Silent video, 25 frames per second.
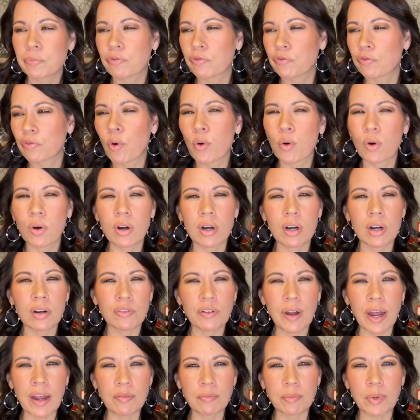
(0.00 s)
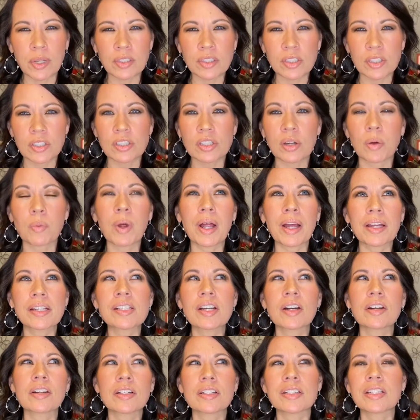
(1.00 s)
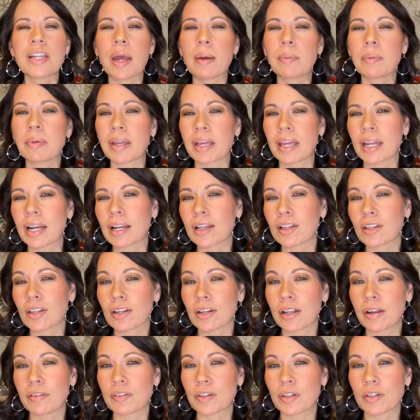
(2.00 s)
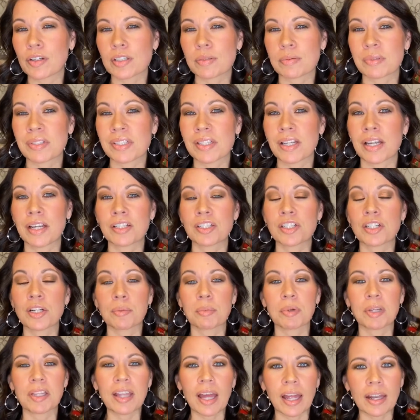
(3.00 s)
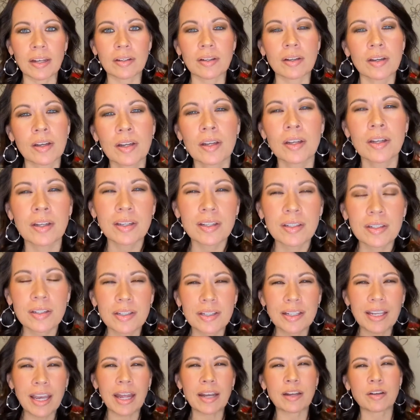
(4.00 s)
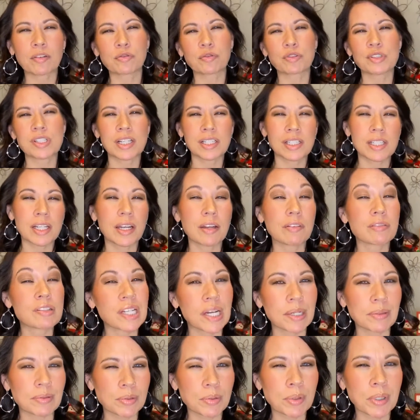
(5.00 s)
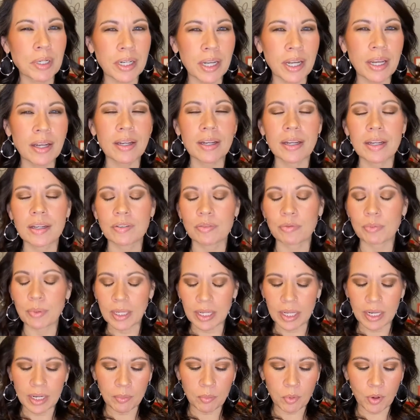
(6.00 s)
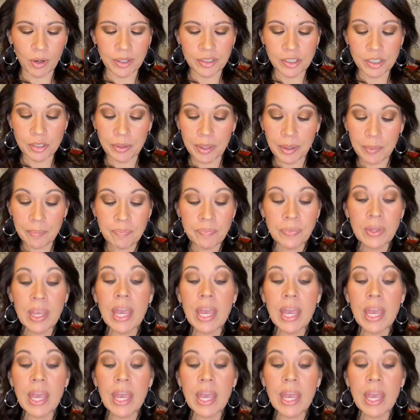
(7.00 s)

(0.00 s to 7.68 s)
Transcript: 4 or 5 months or so. Well, I started dabbling in it a little after Christmas last year, but then kind of since I've stopped working, have been getting more into it.